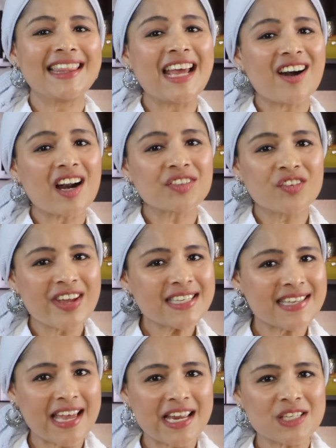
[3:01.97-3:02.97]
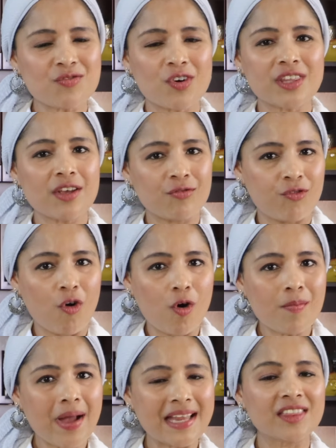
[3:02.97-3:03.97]
There are 3 settings for the
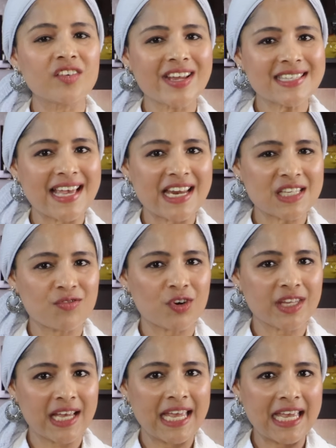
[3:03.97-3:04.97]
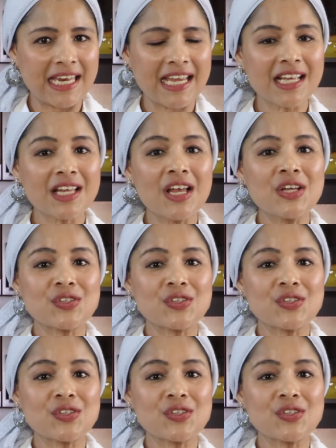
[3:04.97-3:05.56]
foam and 3 settings for the heating.